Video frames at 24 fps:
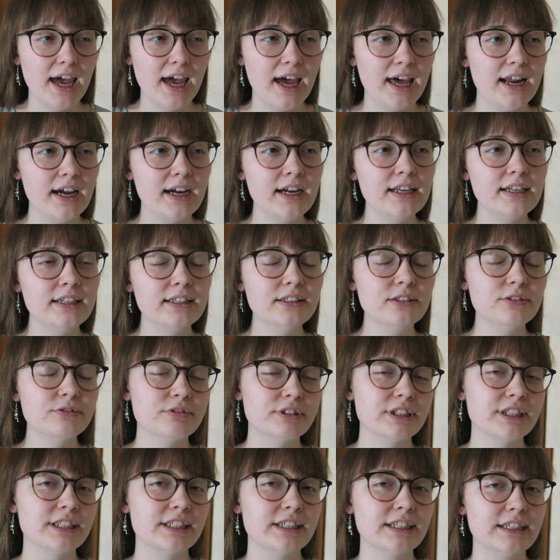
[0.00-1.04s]
and I didn't
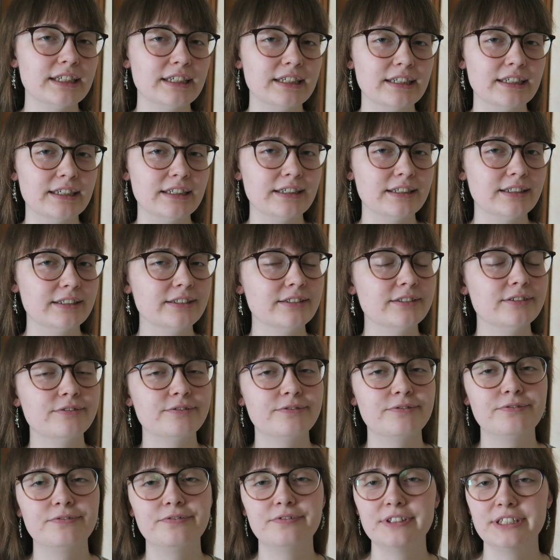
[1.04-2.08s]
really
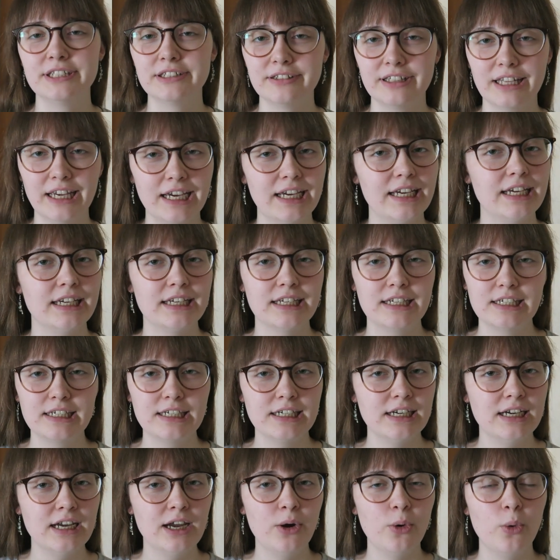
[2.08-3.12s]
feel like